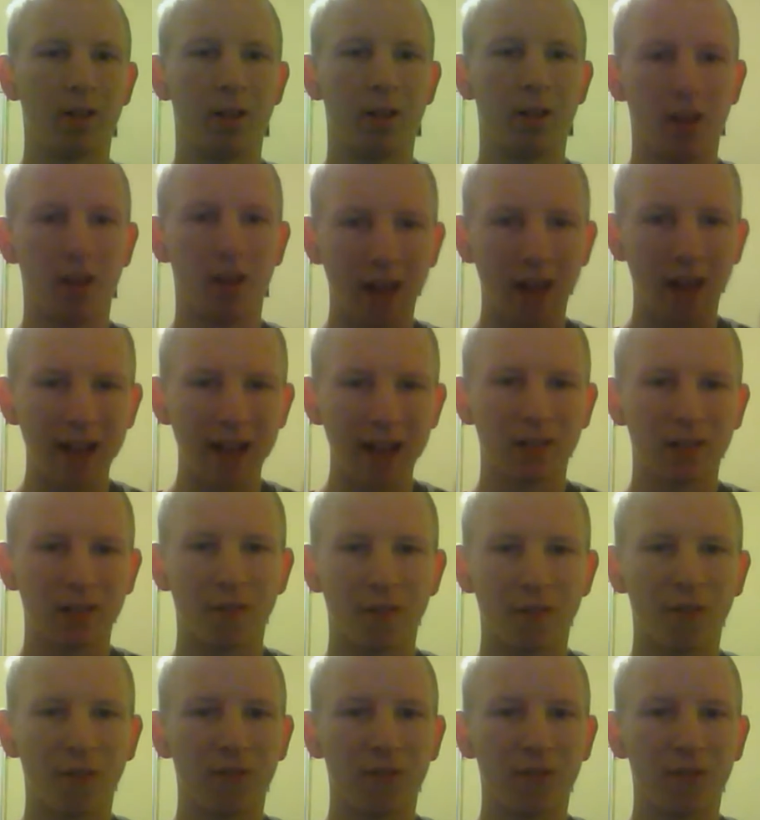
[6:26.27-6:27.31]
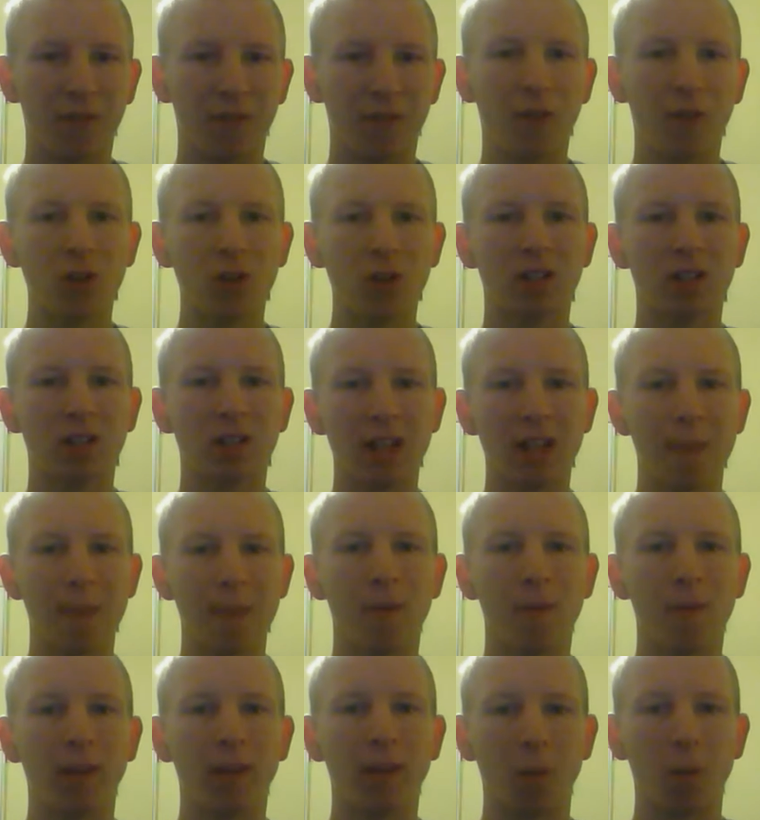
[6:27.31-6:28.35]
the first
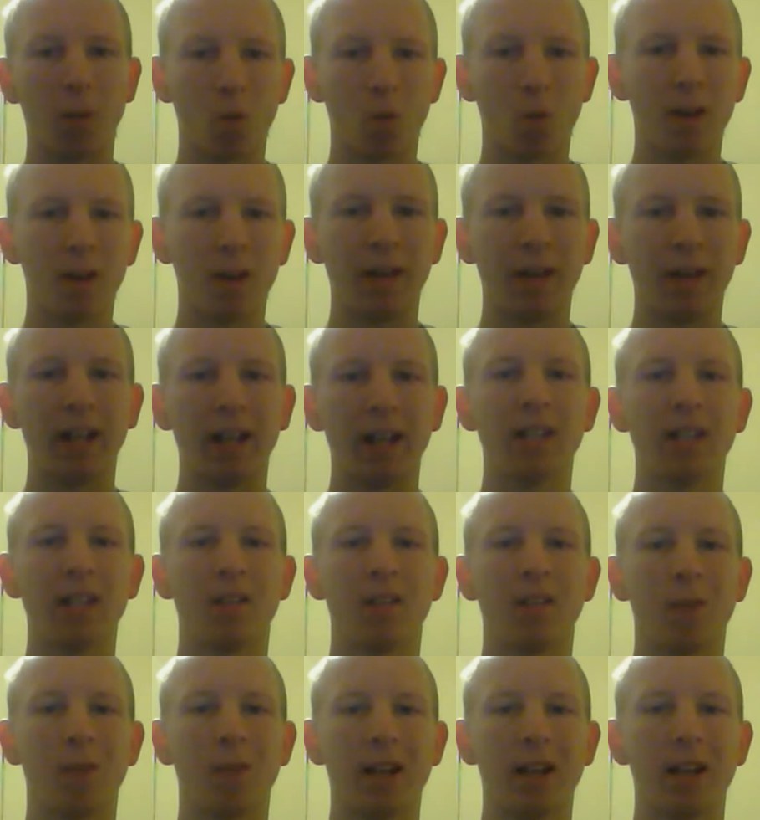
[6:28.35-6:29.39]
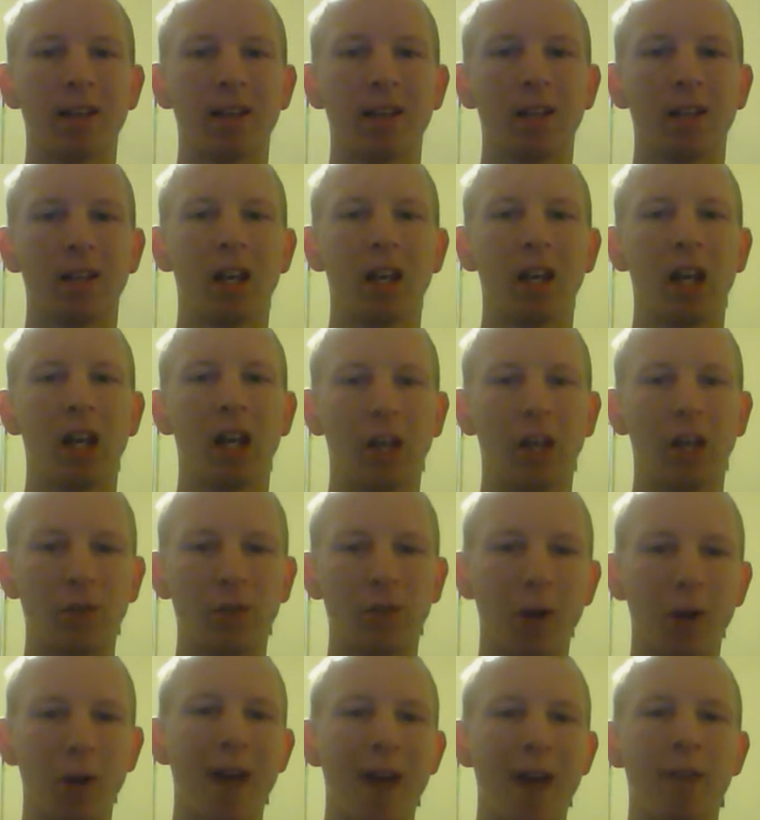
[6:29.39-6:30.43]
step on one of the easy ways,
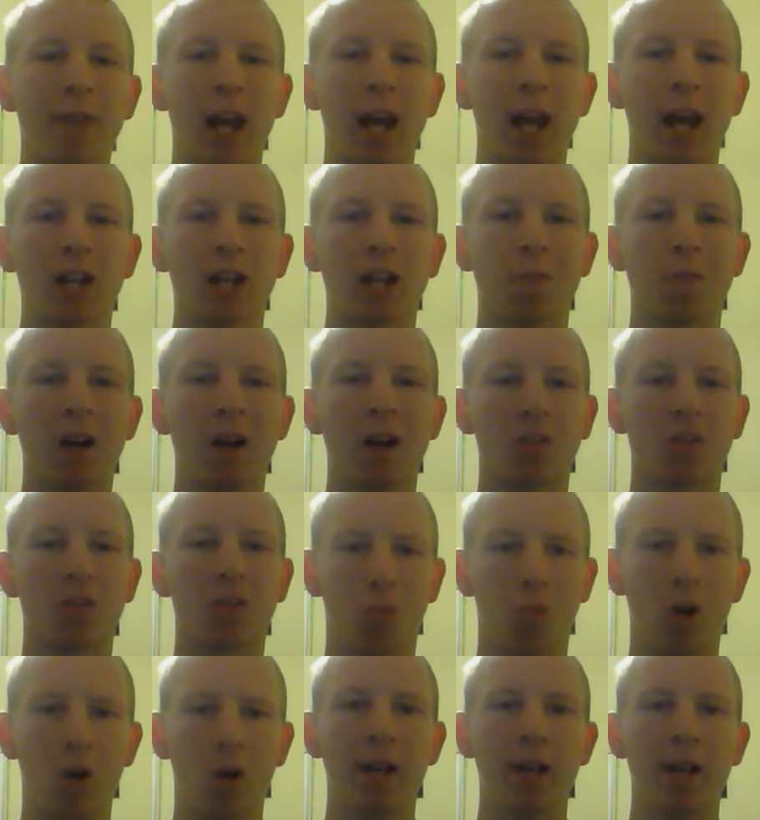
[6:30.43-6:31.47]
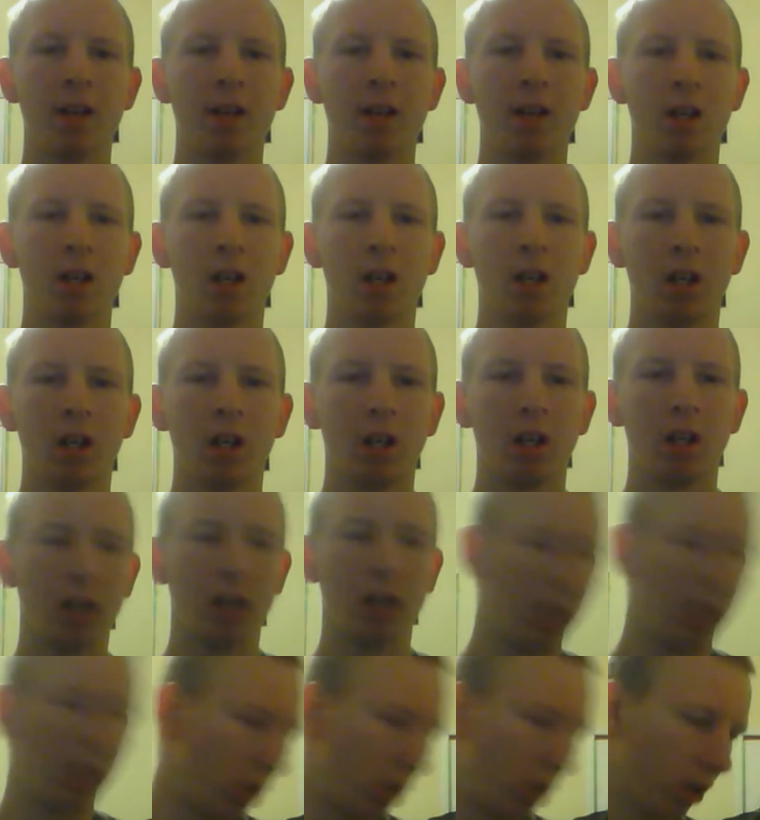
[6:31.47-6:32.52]
if you have an Xbox One,
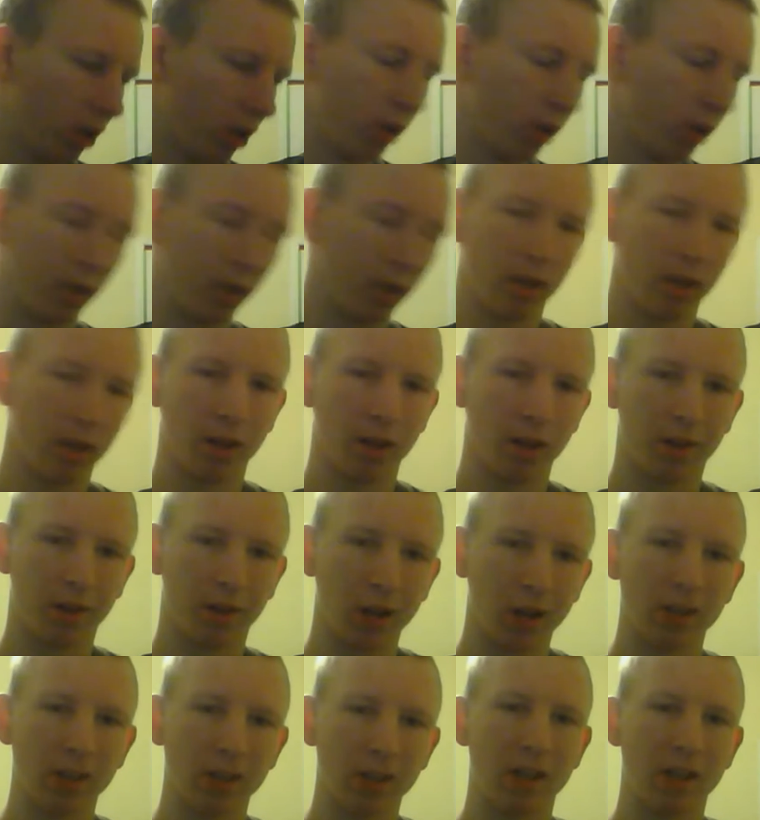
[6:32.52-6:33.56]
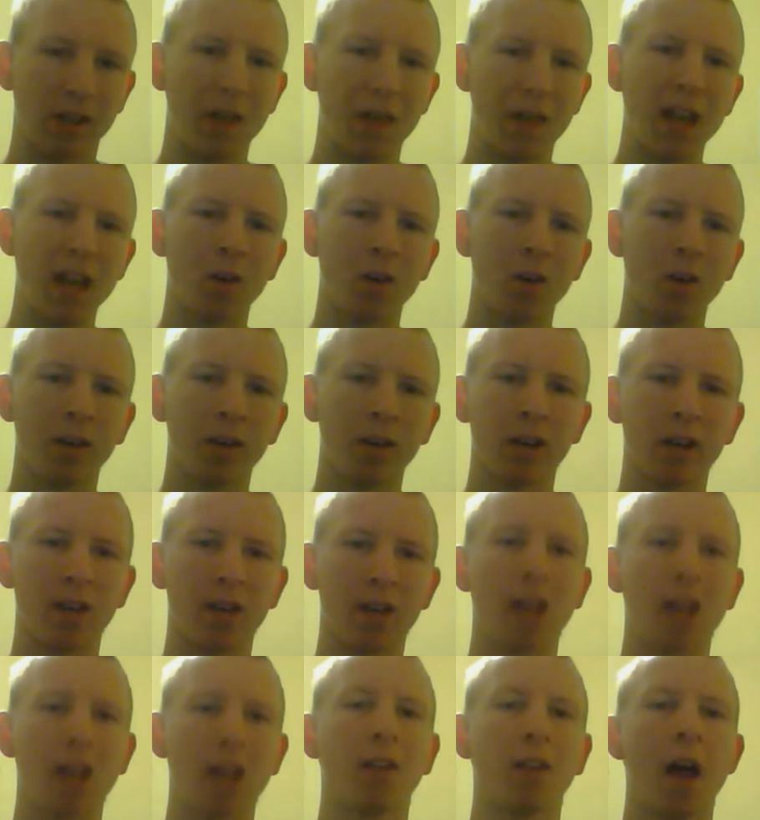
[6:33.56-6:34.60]
there is a thing on there
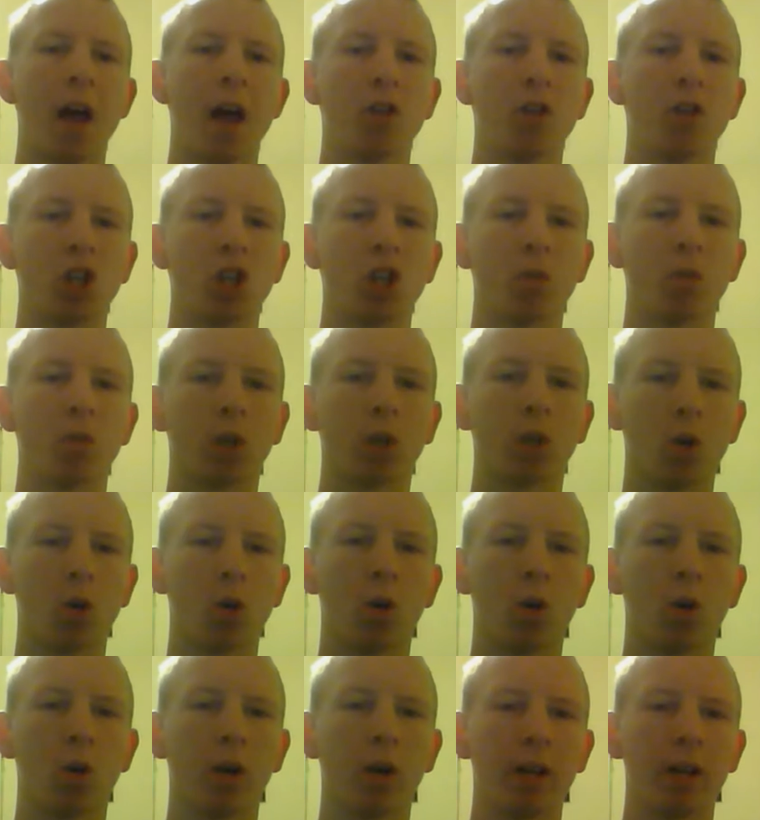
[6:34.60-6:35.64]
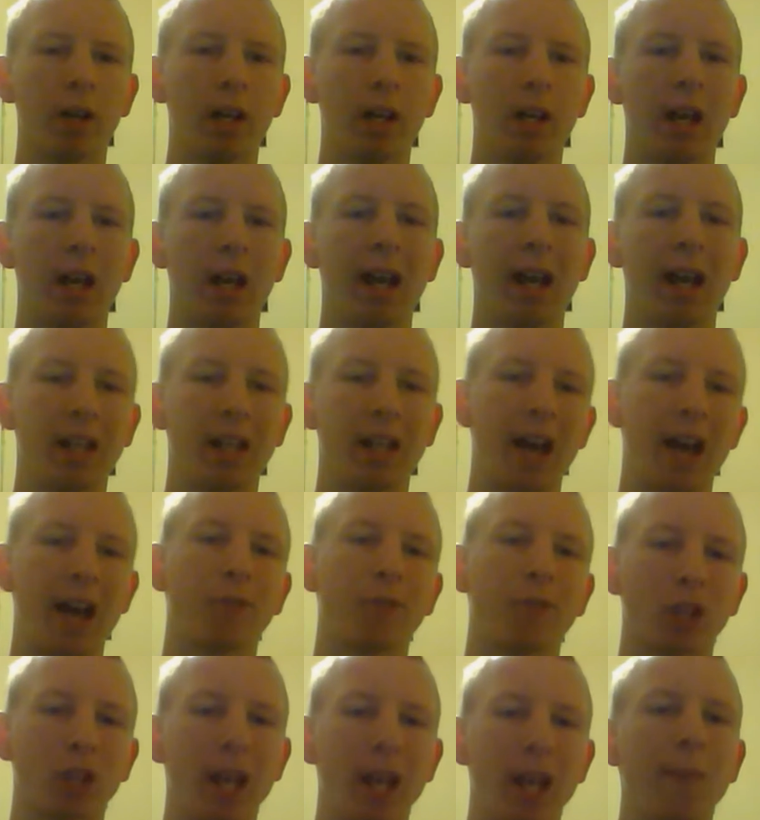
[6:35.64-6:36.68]
that allows you to record and
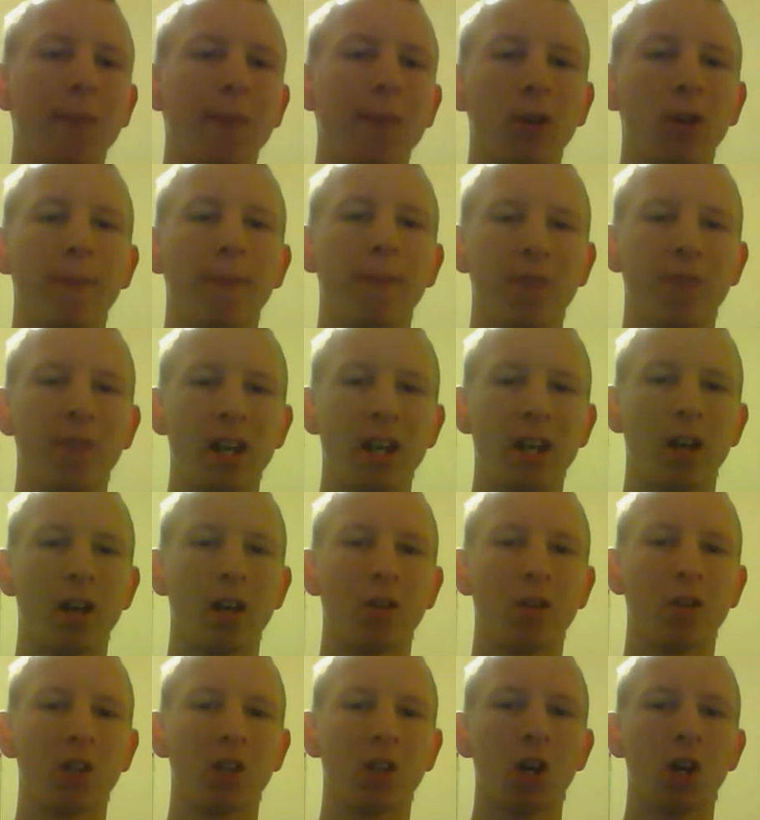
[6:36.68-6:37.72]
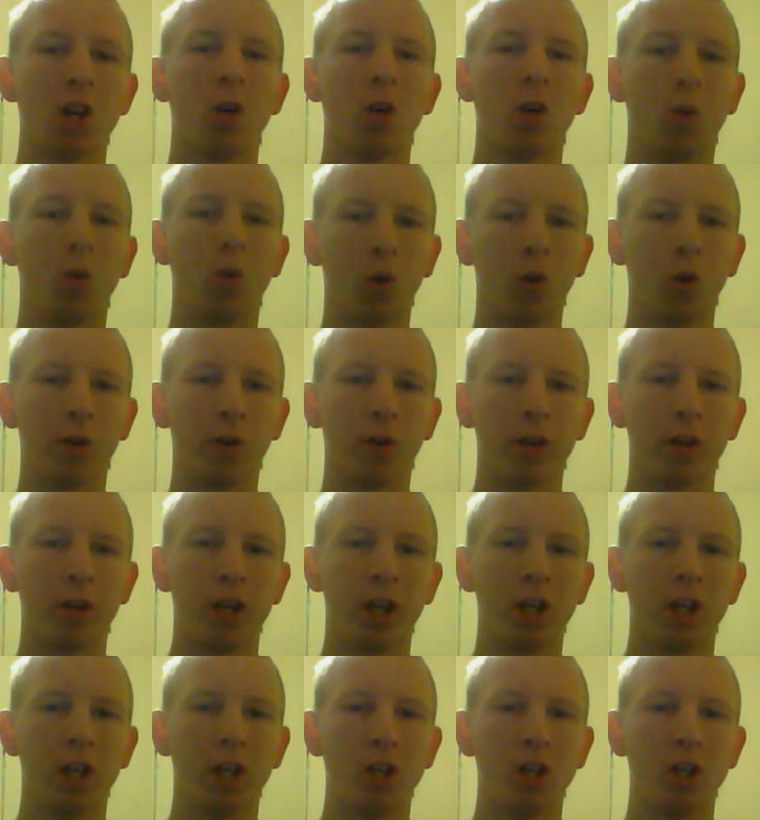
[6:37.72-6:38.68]
capture game clip videos, or